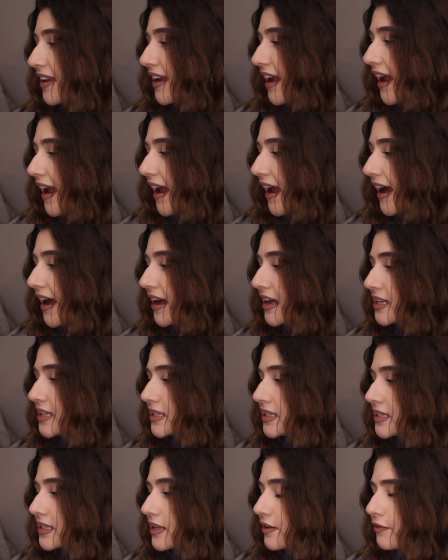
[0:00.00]

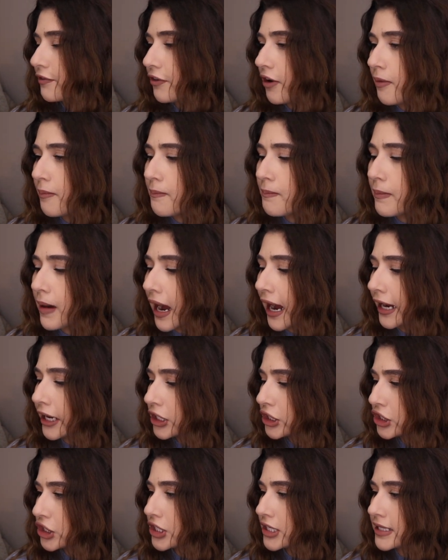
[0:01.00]
And from my
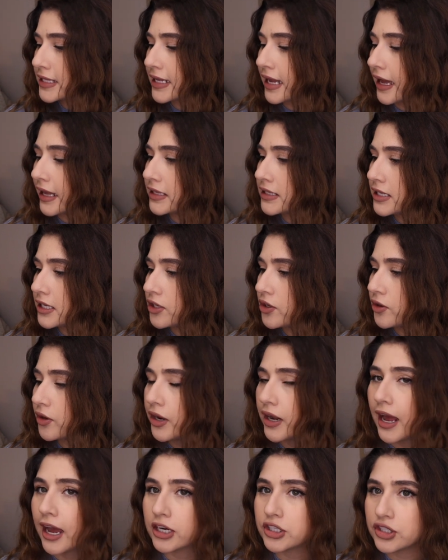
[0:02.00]
understanding, you
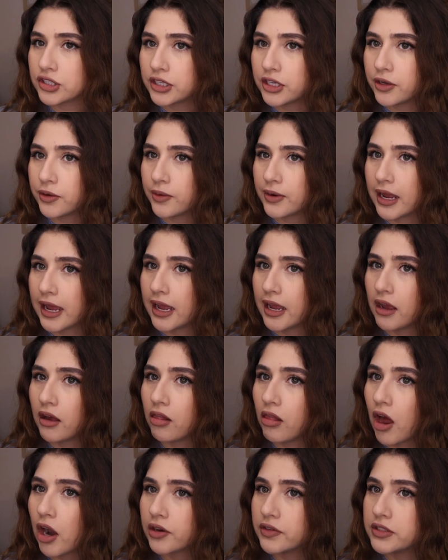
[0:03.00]
can actually create a
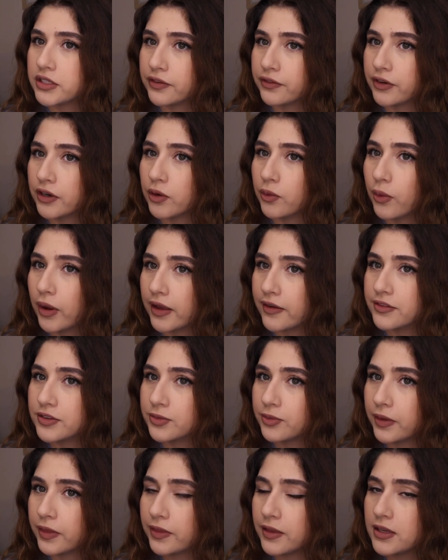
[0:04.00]
lot of different waves
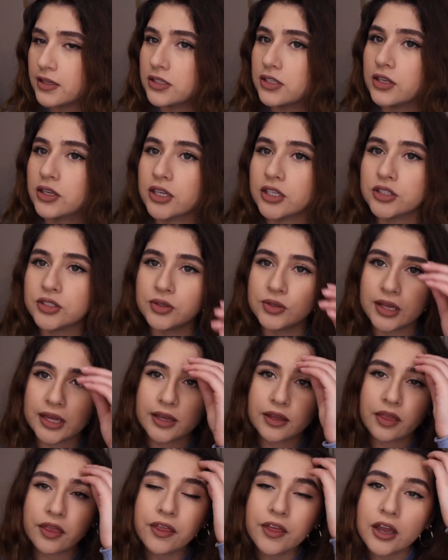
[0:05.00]
with this. You can do
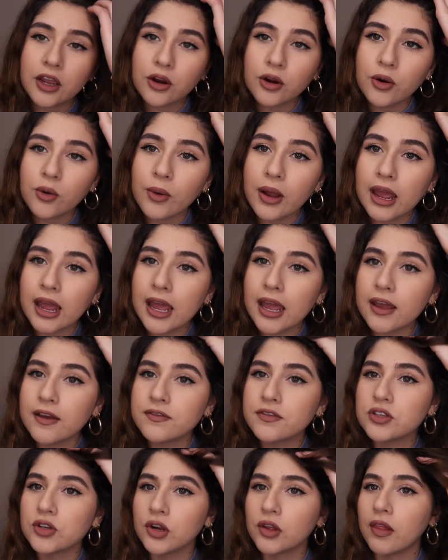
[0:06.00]
like thicker
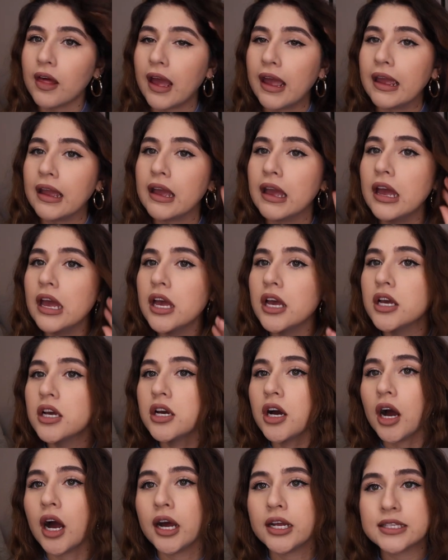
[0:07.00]
waves or like
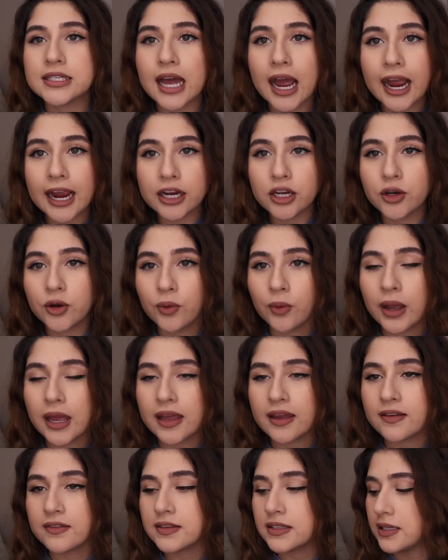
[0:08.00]
tighter
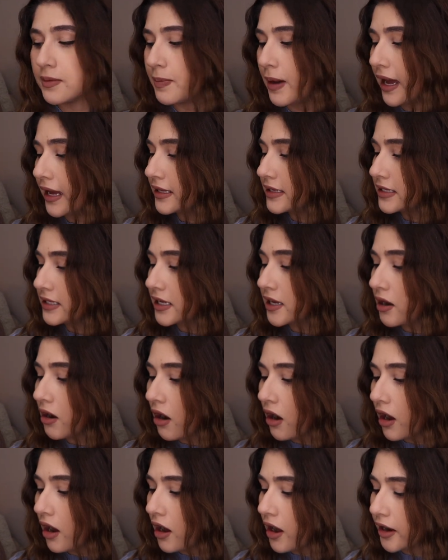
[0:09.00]
waves depending
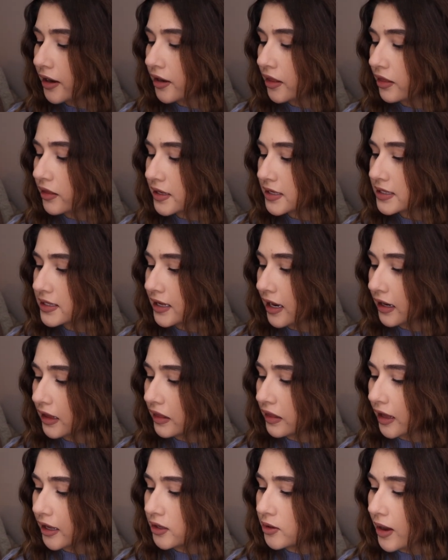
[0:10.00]
on the
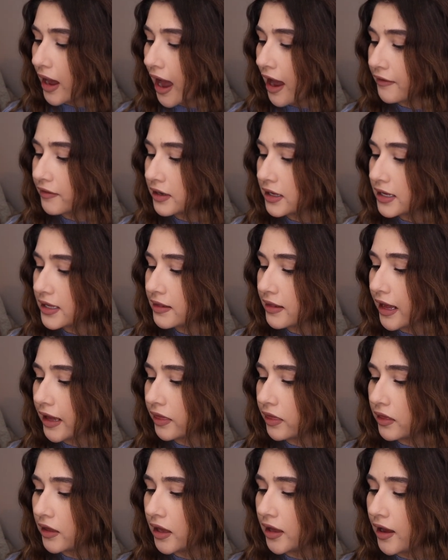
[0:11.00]
setting that you have it in,
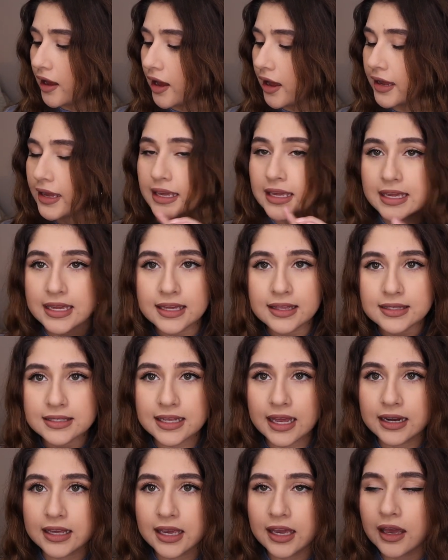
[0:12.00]
like the heat
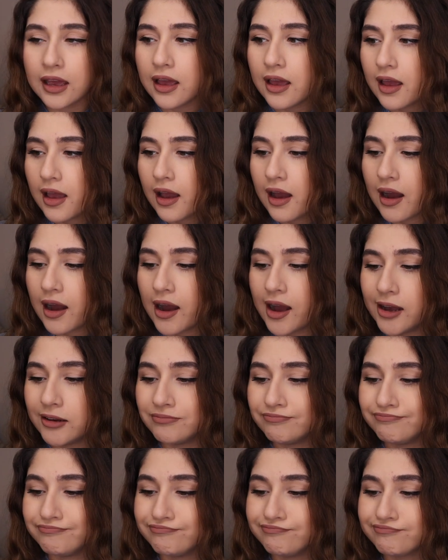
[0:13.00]
setting.
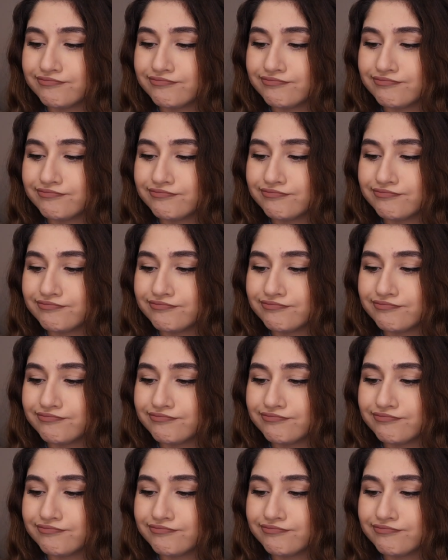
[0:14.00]
I